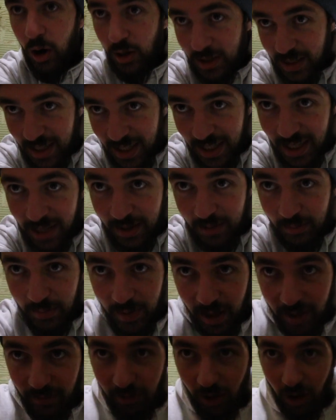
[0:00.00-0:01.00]
our
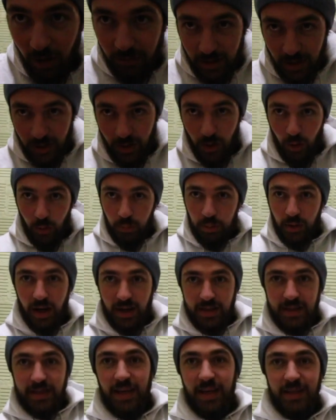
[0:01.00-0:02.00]
team involved in the whole
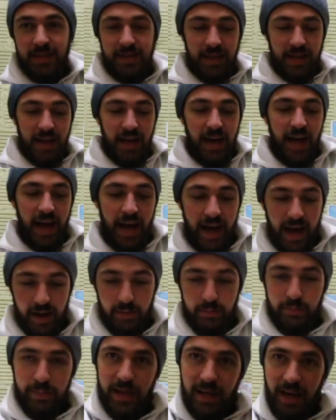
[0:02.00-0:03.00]
process
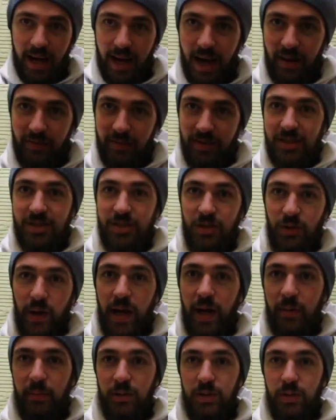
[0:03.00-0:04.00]
and me not having to
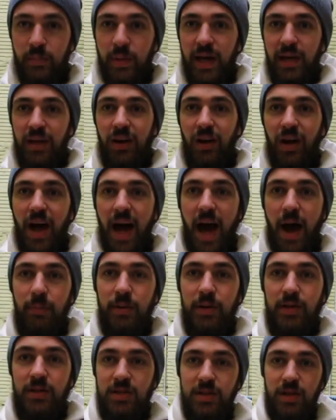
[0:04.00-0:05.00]
scramble to make it all
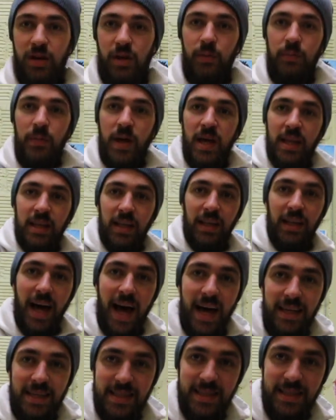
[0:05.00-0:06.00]
happen. So, the
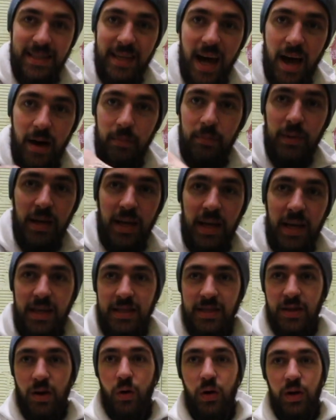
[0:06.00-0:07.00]
last step
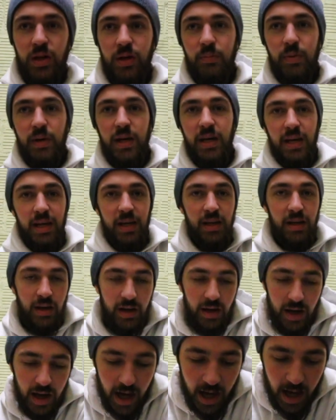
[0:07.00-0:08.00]
is going to be
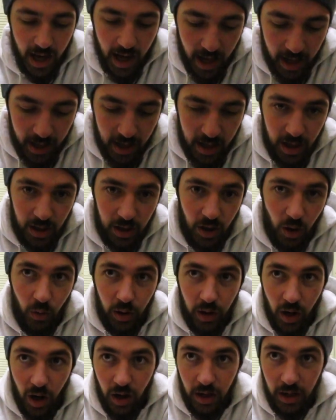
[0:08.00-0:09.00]
uh,
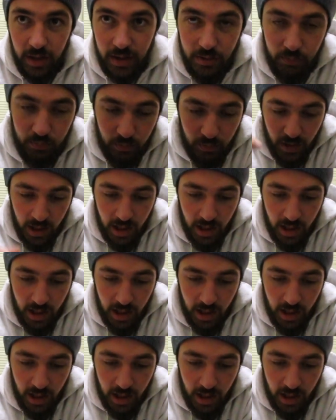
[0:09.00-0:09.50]
going on